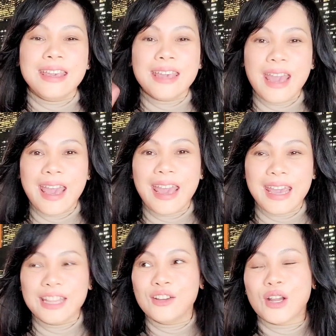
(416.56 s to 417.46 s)

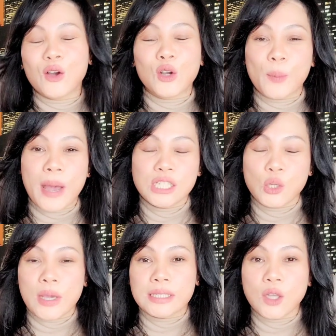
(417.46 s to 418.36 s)
Yay! Doon ako
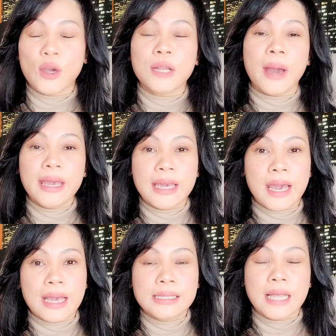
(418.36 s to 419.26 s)
graduate. So in my
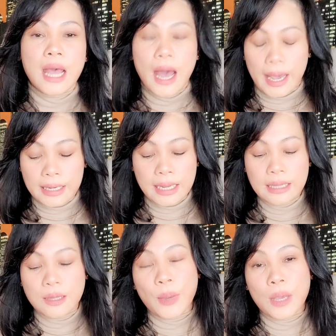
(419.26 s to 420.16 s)
case, I
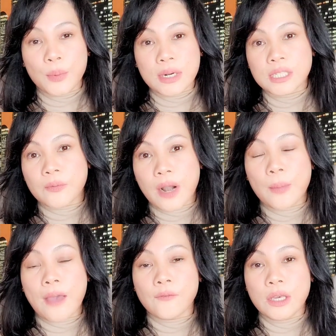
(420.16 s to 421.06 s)
need the papers
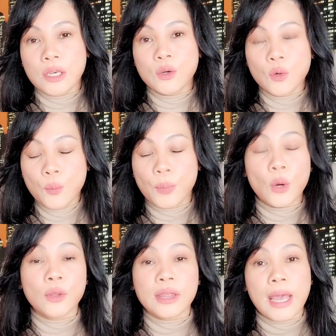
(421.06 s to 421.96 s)
from FEU,
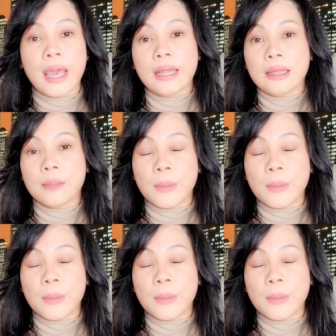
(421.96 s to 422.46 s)
both, and